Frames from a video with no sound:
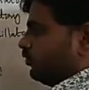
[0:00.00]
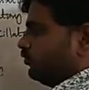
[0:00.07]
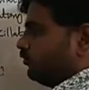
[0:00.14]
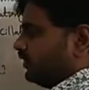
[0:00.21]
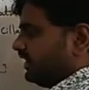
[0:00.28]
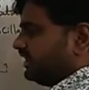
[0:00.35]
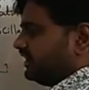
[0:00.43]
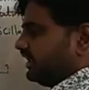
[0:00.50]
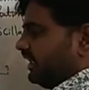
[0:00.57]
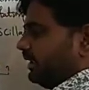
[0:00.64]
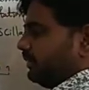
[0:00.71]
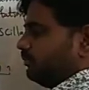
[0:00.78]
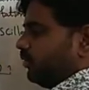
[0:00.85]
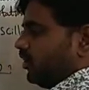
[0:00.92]
When
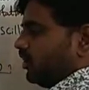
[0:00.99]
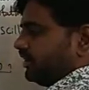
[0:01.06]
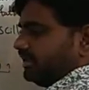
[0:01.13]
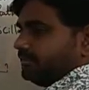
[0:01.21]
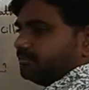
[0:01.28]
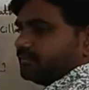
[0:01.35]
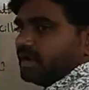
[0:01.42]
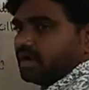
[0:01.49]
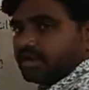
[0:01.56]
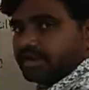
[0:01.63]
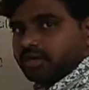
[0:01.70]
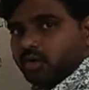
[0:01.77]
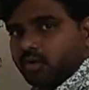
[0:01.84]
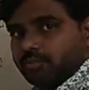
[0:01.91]
a body or
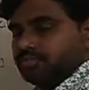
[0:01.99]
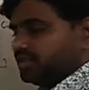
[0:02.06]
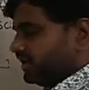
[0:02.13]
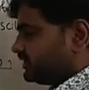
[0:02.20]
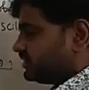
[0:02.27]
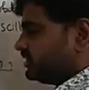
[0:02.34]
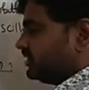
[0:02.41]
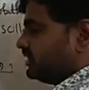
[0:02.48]
an object